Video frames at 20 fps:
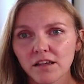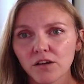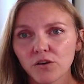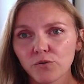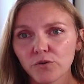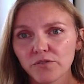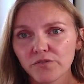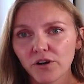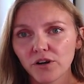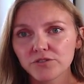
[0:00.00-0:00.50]

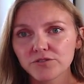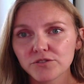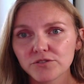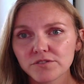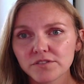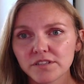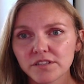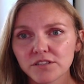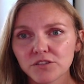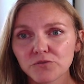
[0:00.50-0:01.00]
We've also
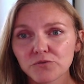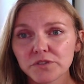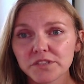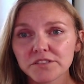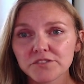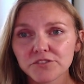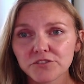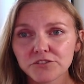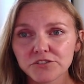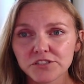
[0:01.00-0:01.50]
seen a
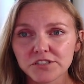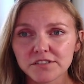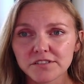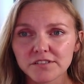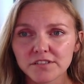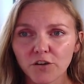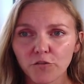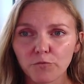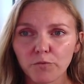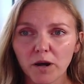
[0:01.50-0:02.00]
resurgence
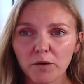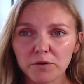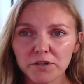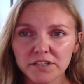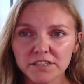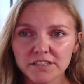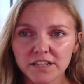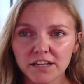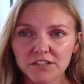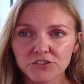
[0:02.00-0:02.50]
of public
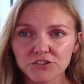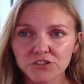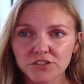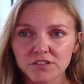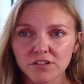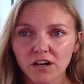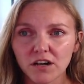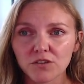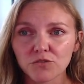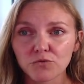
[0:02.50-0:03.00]
attention
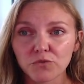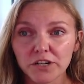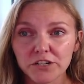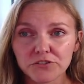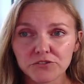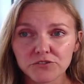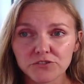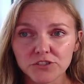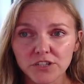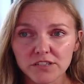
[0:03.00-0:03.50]
on
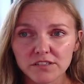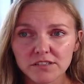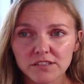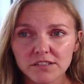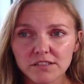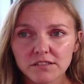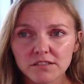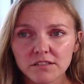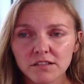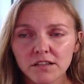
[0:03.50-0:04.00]
racial
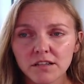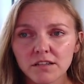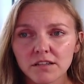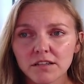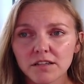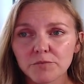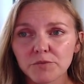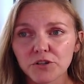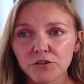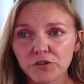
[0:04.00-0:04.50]
justice,
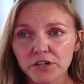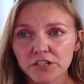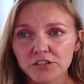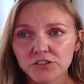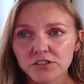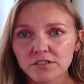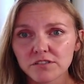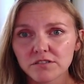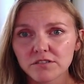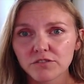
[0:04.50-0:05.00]

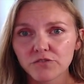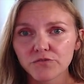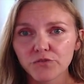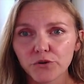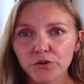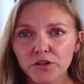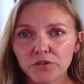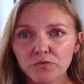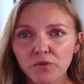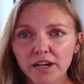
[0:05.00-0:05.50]
immigration,
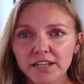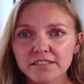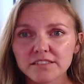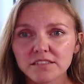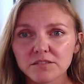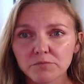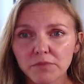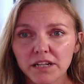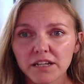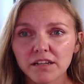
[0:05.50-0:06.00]
voting rights,
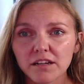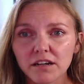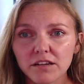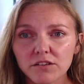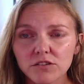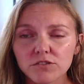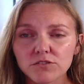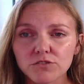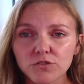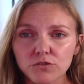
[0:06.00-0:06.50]
and many
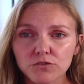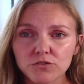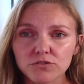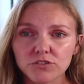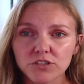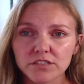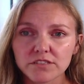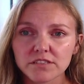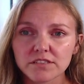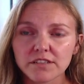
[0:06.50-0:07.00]
other social
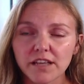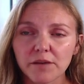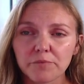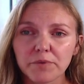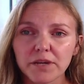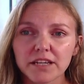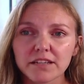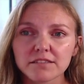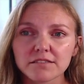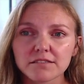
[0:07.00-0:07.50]
justice
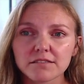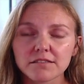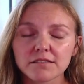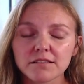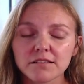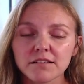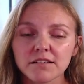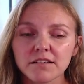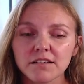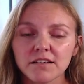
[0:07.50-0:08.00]
campaigns.
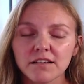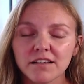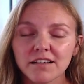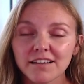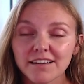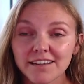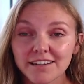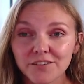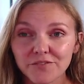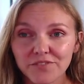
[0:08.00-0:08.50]

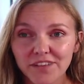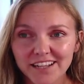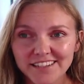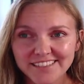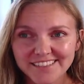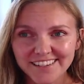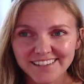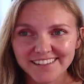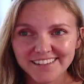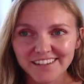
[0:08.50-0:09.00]
And if that's
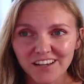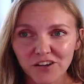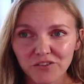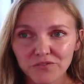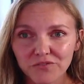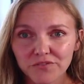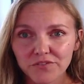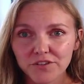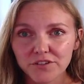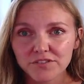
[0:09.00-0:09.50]
not
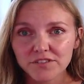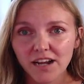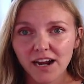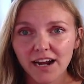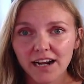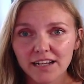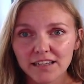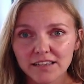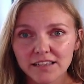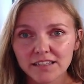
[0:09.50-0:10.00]
enough, there's a
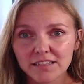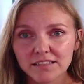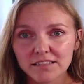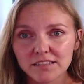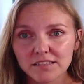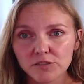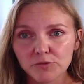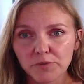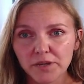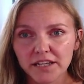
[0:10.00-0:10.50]
highly
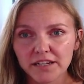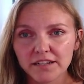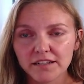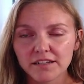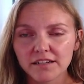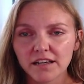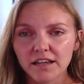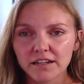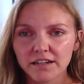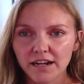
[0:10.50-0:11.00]

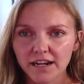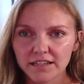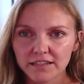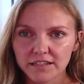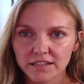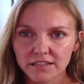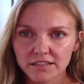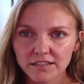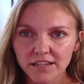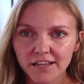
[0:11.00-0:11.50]
anticipated and highly
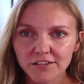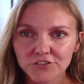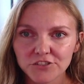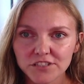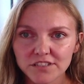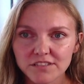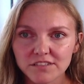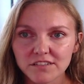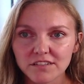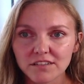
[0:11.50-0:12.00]

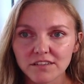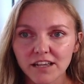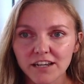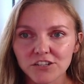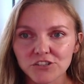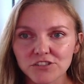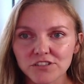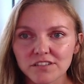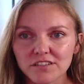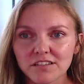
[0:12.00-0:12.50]
contentious
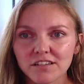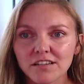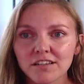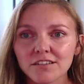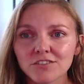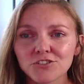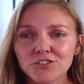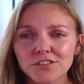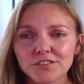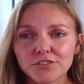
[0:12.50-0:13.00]
election
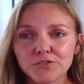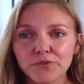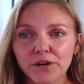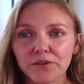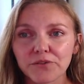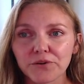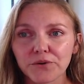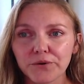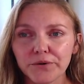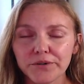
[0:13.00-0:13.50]
just around
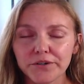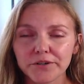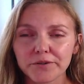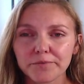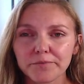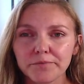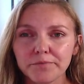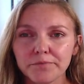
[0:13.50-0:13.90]
the corner.